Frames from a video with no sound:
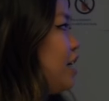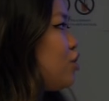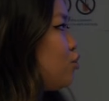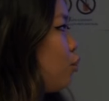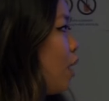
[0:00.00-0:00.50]

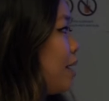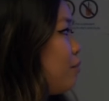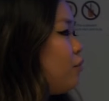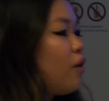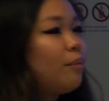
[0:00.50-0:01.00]
each
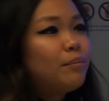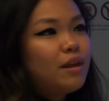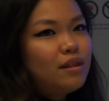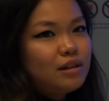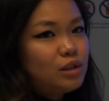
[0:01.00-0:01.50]
swipe from
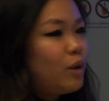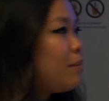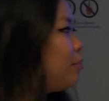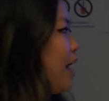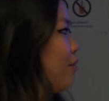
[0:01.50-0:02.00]
the
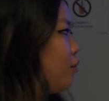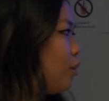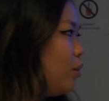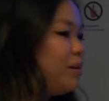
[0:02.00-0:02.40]
Swipe platform